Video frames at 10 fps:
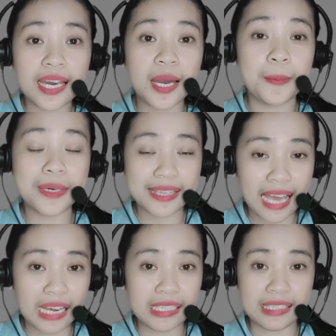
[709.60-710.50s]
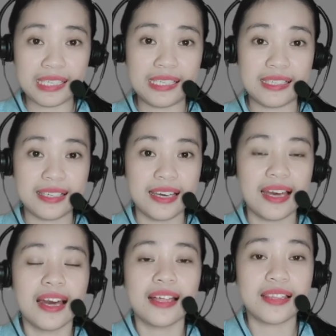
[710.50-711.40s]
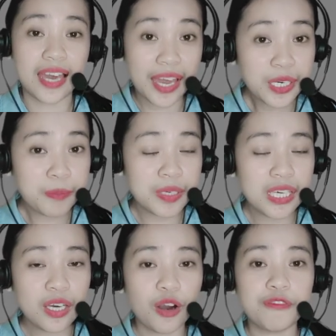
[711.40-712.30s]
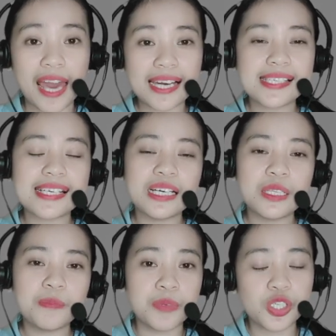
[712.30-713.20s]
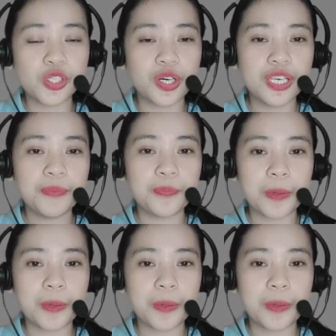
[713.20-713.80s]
na mentality, the enemy of excellent mission,